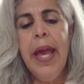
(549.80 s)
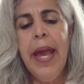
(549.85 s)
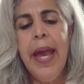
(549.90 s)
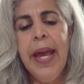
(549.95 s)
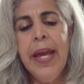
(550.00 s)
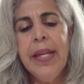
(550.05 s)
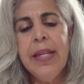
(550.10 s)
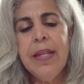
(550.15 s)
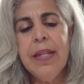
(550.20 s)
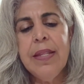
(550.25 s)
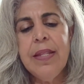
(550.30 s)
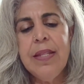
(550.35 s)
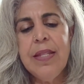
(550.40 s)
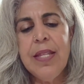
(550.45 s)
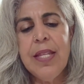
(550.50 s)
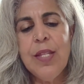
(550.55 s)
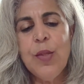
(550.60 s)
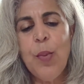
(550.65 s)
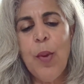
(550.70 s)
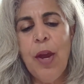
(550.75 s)
And
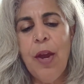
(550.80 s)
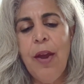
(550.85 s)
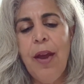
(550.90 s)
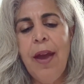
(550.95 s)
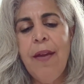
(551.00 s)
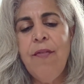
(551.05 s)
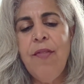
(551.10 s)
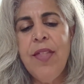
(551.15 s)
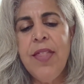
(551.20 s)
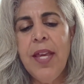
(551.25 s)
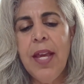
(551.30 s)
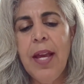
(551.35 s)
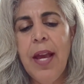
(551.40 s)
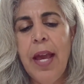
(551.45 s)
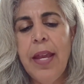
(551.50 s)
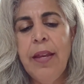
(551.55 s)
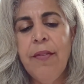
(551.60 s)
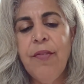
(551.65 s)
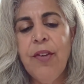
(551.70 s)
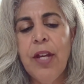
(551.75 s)
this is where everything
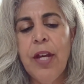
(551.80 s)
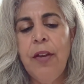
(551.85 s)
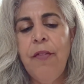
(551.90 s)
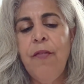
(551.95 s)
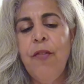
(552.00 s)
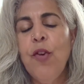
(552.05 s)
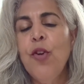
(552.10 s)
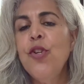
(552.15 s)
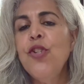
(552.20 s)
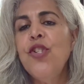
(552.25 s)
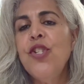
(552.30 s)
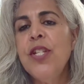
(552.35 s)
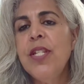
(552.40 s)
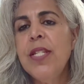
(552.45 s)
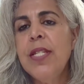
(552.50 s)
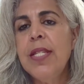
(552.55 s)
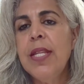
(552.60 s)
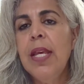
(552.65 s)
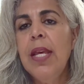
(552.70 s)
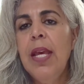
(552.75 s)
kind of
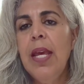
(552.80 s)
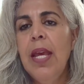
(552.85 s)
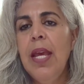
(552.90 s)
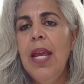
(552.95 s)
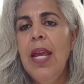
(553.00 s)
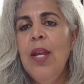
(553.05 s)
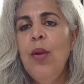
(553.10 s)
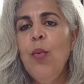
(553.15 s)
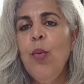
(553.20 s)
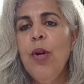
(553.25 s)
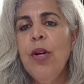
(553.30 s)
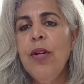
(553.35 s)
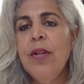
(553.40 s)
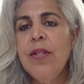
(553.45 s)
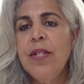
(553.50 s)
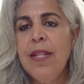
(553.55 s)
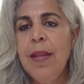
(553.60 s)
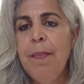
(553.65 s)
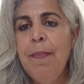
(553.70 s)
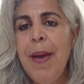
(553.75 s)
converges
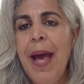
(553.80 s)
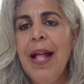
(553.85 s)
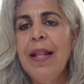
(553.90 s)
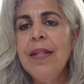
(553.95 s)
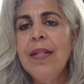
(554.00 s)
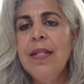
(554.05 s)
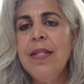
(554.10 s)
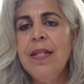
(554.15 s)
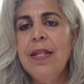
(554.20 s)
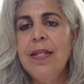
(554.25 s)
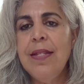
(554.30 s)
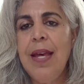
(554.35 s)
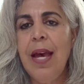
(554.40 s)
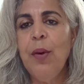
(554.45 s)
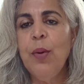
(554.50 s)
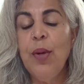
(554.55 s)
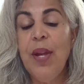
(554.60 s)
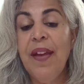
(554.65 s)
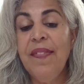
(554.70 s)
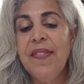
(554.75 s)
inwards and balances
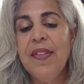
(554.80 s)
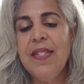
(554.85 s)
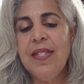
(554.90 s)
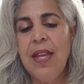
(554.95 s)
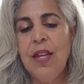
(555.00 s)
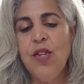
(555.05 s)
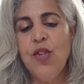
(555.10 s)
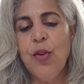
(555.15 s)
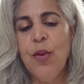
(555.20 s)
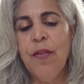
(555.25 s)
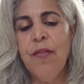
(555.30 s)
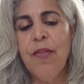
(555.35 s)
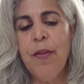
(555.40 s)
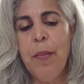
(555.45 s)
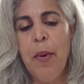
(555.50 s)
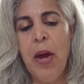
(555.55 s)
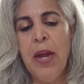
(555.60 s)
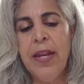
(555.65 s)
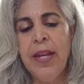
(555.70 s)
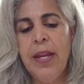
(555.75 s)
out at the center of the
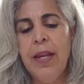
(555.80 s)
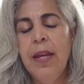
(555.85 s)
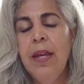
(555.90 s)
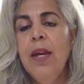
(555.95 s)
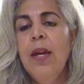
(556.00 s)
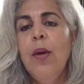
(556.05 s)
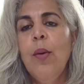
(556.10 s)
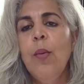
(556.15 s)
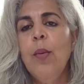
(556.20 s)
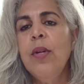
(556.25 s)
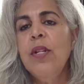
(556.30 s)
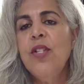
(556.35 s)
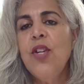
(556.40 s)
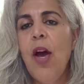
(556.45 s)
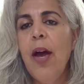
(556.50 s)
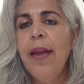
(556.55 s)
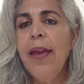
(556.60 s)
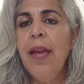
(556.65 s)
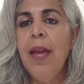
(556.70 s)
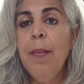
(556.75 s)
body. We're
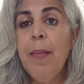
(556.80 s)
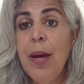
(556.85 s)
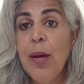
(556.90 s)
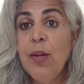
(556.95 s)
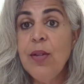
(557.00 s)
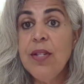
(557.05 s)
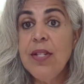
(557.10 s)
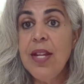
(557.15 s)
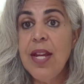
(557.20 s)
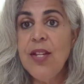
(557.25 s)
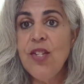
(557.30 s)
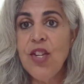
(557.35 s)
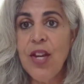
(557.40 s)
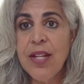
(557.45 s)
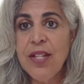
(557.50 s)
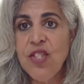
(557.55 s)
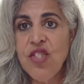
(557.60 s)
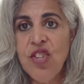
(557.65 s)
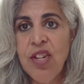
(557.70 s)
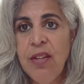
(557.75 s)
talking about
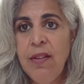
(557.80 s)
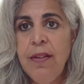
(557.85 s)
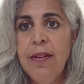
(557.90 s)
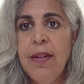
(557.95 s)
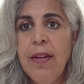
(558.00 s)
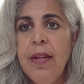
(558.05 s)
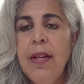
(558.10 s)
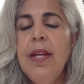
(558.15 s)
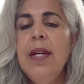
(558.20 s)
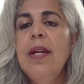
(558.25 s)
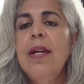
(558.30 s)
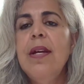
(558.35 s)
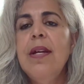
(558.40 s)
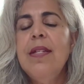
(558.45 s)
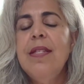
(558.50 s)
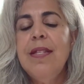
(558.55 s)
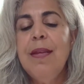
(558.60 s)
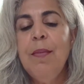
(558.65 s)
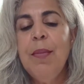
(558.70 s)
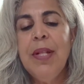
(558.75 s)
digestion,
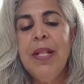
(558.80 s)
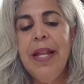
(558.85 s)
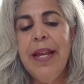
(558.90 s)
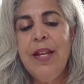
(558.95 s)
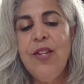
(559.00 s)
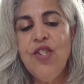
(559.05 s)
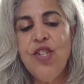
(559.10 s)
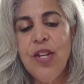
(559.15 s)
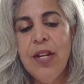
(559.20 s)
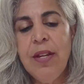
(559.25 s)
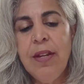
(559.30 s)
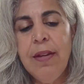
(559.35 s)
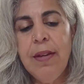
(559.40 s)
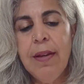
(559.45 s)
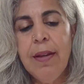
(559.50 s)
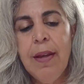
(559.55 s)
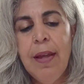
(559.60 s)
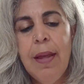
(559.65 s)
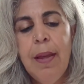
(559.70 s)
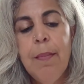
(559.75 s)
assimilation,
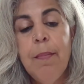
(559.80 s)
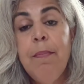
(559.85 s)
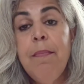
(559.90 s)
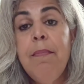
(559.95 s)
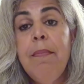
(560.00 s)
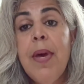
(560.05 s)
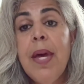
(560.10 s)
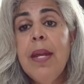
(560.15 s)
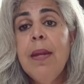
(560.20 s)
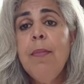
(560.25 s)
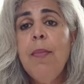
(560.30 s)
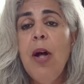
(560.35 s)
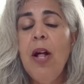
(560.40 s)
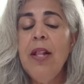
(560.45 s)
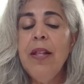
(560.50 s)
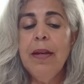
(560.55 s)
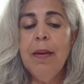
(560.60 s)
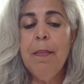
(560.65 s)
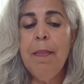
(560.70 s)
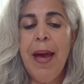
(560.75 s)

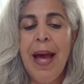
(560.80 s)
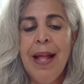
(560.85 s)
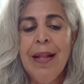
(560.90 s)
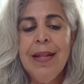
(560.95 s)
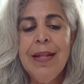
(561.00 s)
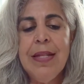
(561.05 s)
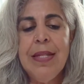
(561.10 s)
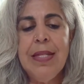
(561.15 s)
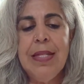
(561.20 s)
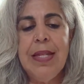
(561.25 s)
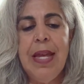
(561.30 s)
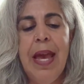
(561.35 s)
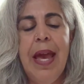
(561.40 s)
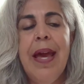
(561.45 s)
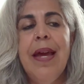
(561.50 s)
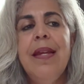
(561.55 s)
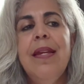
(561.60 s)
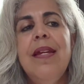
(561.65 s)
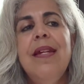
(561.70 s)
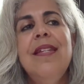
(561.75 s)
metabolic balance,
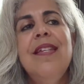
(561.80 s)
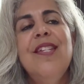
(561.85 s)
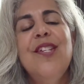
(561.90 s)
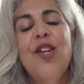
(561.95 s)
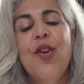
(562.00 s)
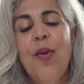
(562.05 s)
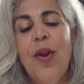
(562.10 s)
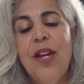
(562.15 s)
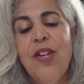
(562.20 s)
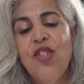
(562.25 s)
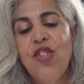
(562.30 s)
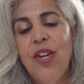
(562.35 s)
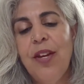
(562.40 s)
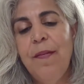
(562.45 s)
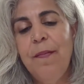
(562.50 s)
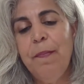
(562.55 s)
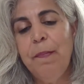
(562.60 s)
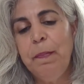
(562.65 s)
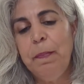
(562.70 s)
and integration.